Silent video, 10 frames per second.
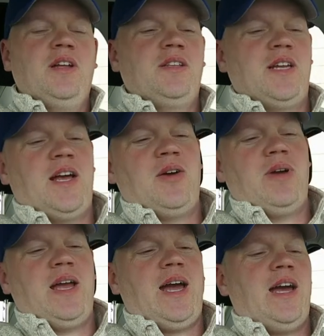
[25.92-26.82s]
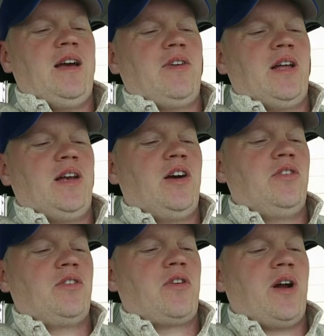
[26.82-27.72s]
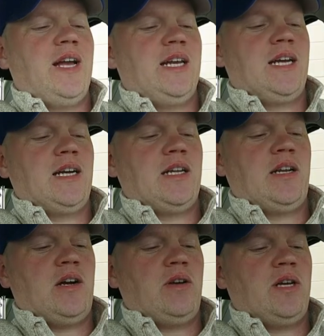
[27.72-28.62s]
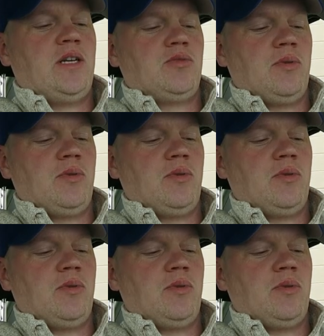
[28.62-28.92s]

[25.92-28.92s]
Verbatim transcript: Today we have another great Dunkin' Donuts.